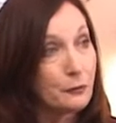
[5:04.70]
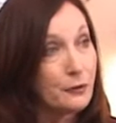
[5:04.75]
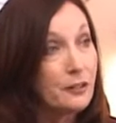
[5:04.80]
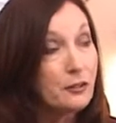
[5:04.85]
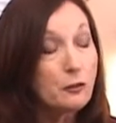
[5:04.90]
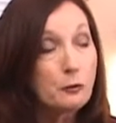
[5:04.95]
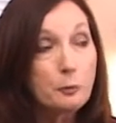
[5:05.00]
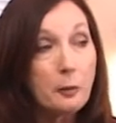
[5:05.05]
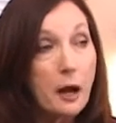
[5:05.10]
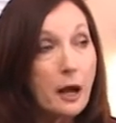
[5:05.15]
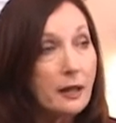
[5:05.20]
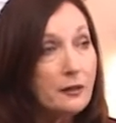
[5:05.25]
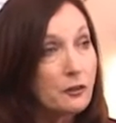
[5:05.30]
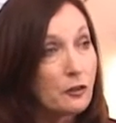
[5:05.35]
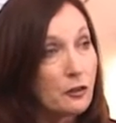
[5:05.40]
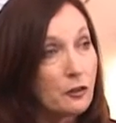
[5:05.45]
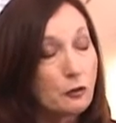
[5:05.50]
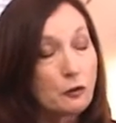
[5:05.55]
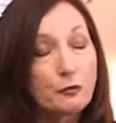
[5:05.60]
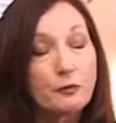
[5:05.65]

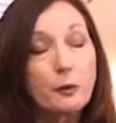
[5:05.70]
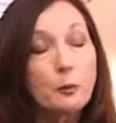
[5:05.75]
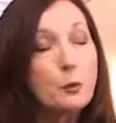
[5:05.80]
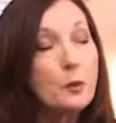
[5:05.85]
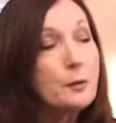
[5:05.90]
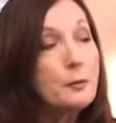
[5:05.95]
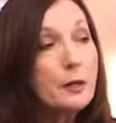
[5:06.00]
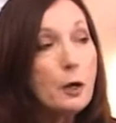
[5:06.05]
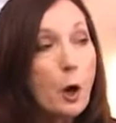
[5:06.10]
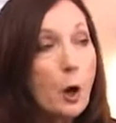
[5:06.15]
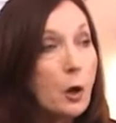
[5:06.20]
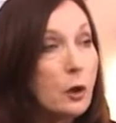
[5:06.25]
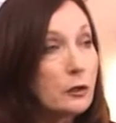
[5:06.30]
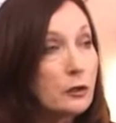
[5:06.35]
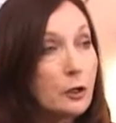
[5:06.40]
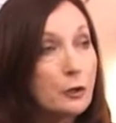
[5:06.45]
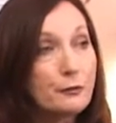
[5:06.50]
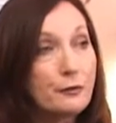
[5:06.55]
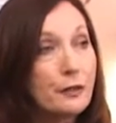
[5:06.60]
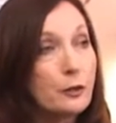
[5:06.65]
responses from women
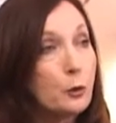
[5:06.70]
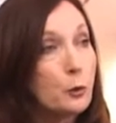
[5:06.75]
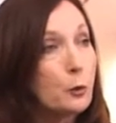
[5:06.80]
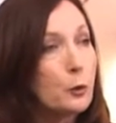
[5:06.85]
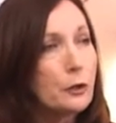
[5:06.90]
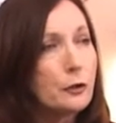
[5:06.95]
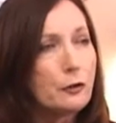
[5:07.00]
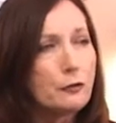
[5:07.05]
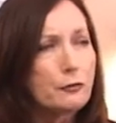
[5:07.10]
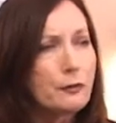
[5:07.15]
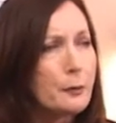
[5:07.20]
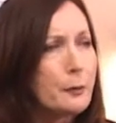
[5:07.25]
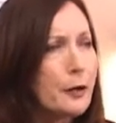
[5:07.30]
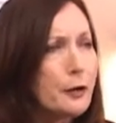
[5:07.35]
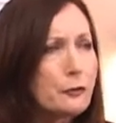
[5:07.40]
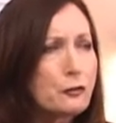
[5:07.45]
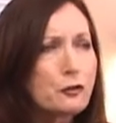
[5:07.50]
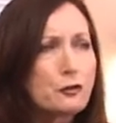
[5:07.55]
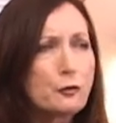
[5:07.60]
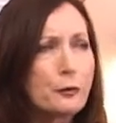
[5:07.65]
all over the world, from
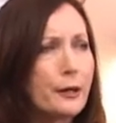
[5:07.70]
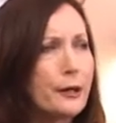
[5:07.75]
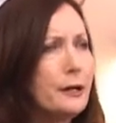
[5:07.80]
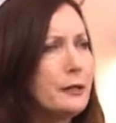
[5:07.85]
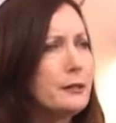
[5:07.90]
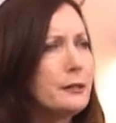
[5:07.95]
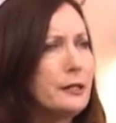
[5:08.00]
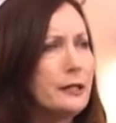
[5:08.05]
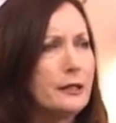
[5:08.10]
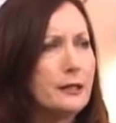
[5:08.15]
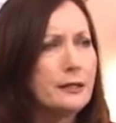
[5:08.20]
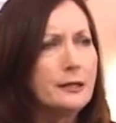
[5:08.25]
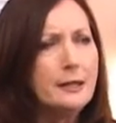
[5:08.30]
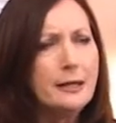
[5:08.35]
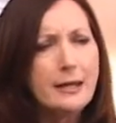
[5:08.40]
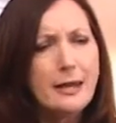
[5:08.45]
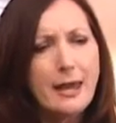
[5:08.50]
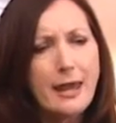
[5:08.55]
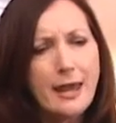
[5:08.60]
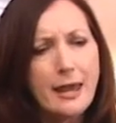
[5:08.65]
Australia
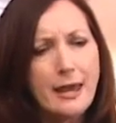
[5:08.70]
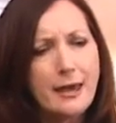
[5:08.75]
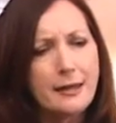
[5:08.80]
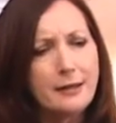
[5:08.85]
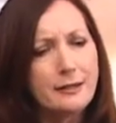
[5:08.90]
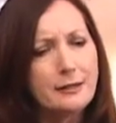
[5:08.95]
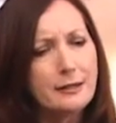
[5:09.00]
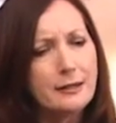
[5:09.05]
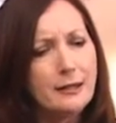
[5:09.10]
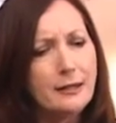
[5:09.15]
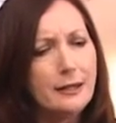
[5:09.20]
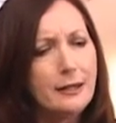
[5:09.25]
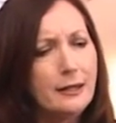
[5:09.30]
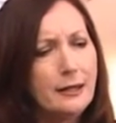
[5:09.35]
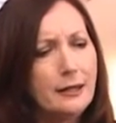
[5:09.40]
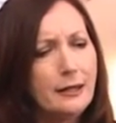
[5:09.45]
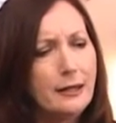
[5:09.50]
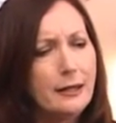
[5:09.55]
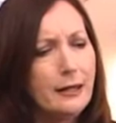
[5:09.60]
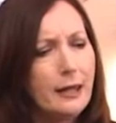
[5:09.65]
and
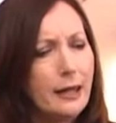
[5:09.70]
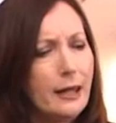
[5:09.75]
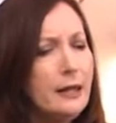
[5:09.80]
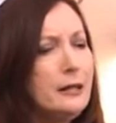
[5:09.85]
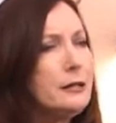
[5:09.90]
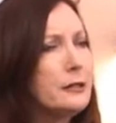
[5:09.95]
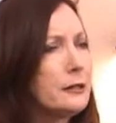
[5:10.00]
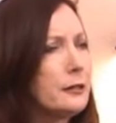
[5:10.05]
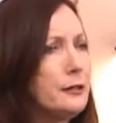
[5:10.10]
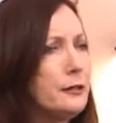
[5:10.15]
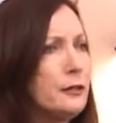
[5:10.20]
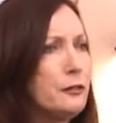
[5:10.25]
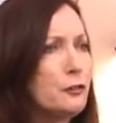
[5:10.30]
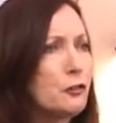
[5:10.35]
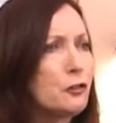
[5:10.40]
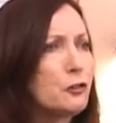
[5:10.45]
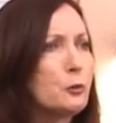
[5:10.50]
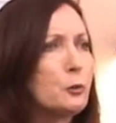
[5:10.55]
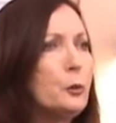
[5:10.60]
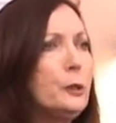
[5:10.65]
England
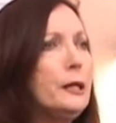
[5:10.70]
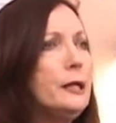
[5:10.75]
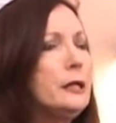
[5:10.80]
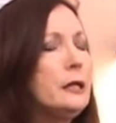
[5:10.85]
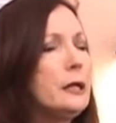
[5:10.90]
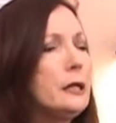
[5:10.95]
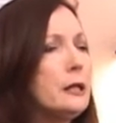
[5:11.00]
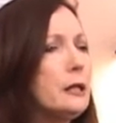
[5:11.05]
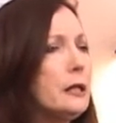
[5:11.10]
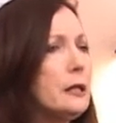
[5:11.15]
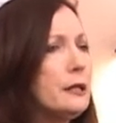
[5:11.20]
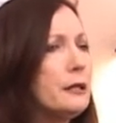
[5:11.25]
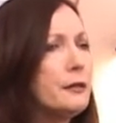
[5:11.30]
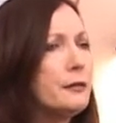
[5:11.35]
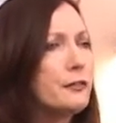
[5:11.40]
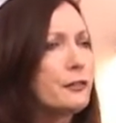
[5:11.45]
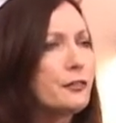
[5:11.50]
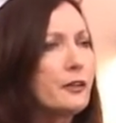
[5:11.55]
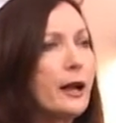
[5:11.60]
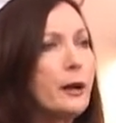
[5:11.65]
and Sweden
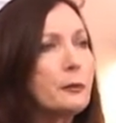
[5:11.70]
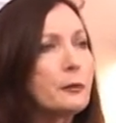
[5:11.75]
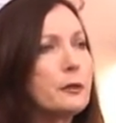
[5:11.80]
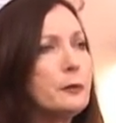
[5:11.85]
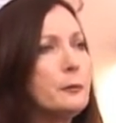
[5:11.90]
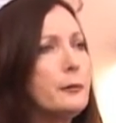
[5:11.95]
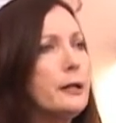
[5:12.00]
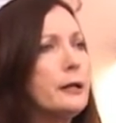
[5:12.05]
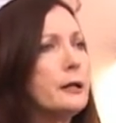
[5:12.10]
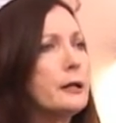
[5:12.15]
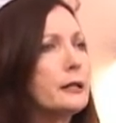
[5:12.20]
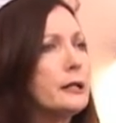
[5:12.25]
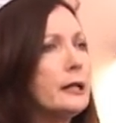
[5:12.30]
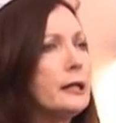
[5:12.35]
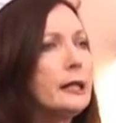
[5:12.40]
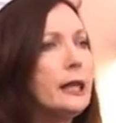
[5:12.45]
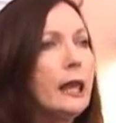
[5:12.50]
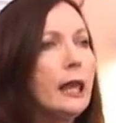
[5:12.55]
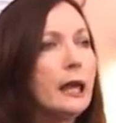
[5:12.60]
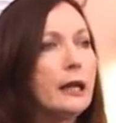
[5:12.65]
and South America,
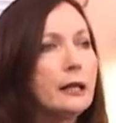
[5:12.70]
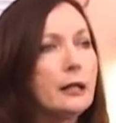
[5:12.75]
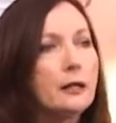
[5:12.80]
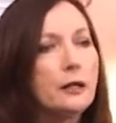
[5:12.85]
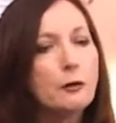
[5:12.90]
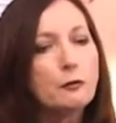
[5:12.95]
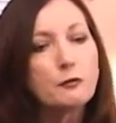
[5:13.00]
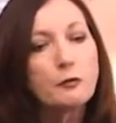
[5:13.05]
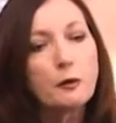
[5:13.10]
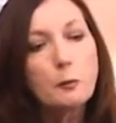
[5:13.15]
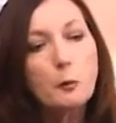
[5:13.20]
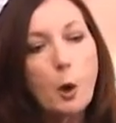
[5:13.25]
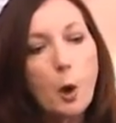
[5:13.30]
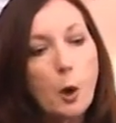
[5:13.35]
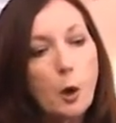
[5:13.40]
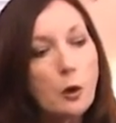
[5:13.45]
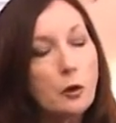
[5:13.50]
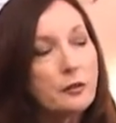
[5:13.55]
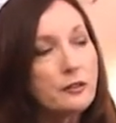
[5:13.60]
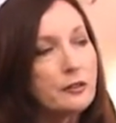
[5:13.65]
Canada, from
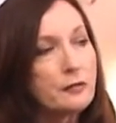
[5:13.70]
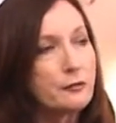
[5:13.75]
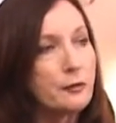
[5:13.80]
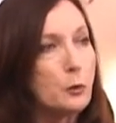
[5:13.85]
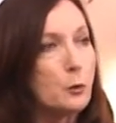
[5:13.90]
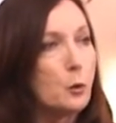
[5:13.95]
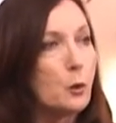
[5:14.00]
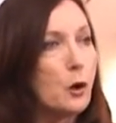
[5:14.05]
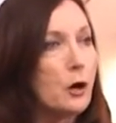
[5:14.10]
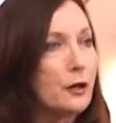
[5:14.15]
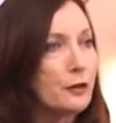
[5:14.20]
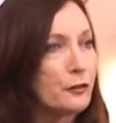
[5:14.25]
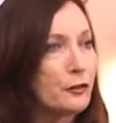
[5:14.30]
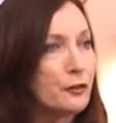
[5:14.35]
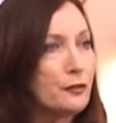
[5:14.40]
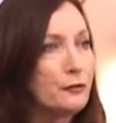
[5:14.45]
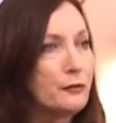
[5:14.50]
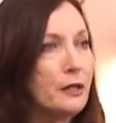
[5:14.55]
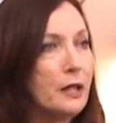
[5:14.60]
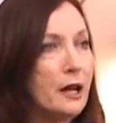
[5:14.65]
all different walks
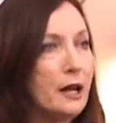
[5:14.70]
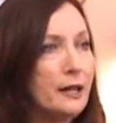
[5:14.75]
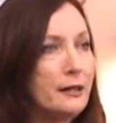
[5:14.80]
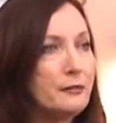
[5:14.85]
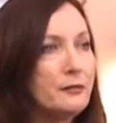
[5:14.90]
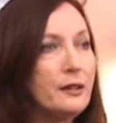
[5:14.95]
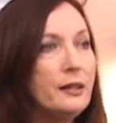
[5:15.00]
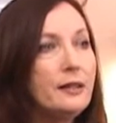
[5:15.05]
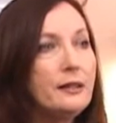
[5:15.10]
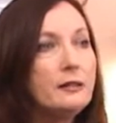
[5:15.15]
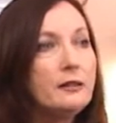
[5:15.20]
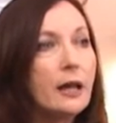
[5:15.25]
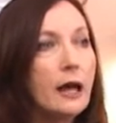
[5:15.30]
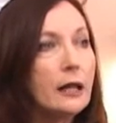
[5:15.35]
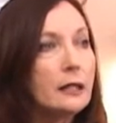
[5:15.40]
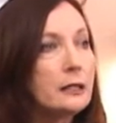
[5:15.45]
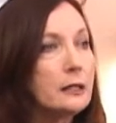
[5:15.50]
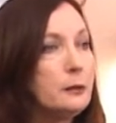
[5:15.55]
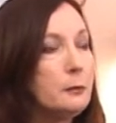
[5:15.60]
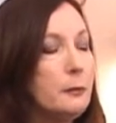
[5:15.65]
of life,
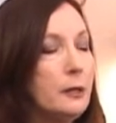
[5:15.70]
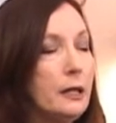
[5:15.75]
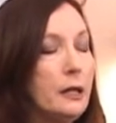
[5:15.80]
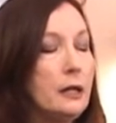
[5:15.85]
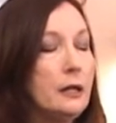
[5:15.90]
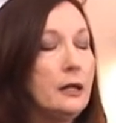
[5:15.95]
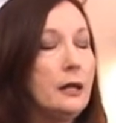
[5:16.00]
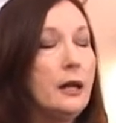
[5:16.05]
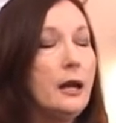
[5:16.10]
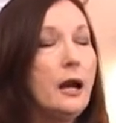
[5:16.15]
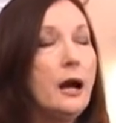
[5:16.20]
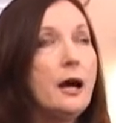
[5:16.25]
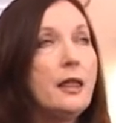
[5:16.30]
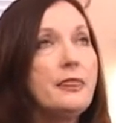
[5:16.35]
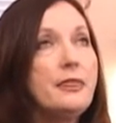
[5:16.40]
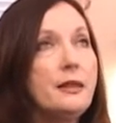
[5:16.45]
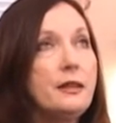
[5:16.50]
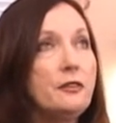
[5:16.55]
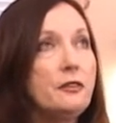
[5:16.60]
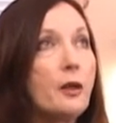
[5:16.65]
telling me
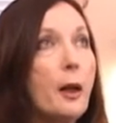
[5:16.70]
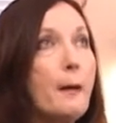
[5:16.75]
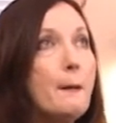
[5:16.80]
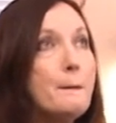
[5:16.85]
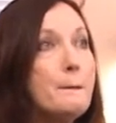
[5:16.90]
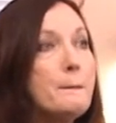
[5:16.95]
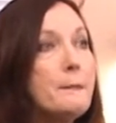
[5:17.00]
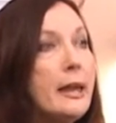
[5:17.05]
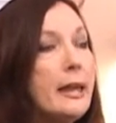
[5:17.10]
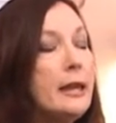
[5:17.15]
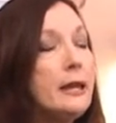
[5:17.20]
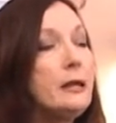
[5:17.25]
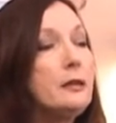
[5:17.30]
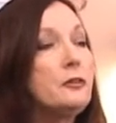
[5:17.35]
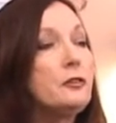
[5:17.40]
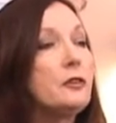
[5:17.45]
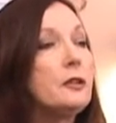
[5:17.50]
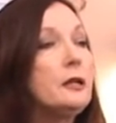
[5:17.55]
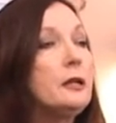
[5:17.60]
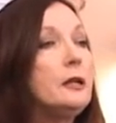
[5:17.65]
these
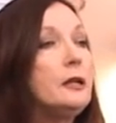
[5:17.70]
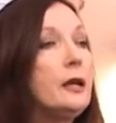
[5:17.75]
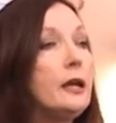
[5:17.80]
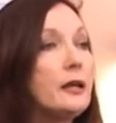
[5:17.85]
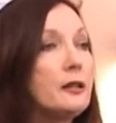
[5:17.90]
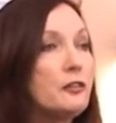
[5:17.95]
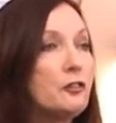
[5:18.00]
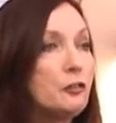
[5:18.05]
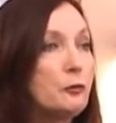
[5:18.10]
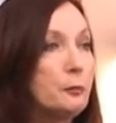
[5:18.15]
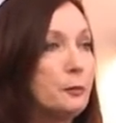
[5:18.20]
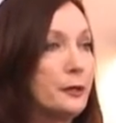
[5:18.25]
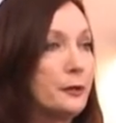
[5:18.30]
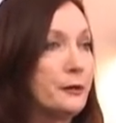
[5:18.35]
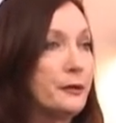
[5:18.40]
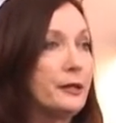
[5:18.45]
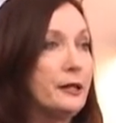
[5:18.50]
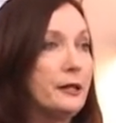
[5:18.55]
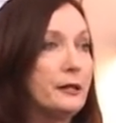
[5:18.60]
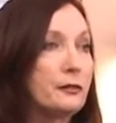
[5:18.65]
amazing
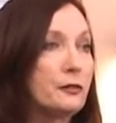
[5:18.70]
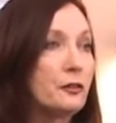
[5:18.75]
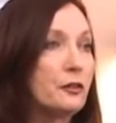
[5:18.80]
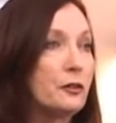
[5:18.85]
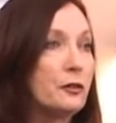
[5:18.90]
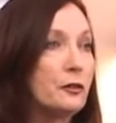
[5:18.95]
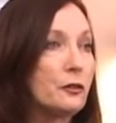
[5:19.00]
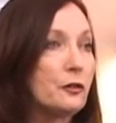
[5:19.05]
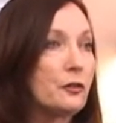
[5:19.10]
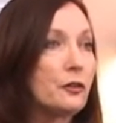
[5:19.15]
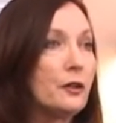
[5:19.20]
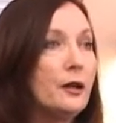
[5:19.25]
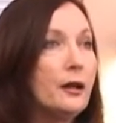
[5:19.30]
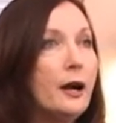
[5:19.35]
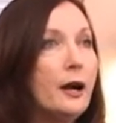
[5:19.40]
experiences.